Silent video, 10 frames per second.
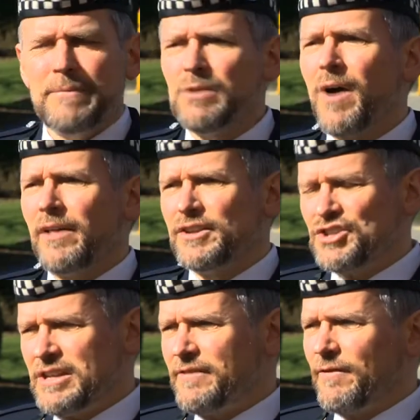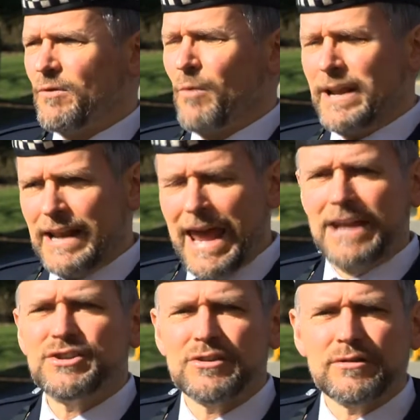Meanwhile, the chief, when he'd
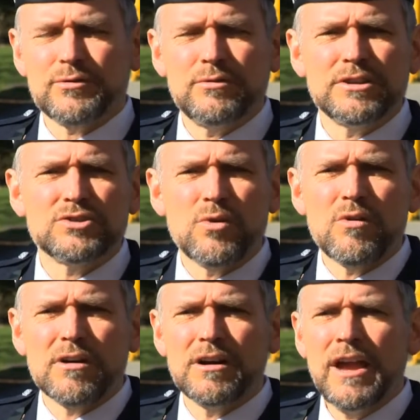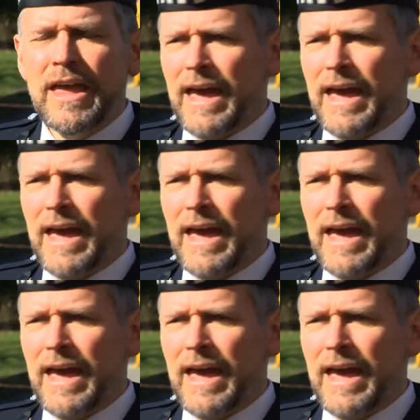entered through the door,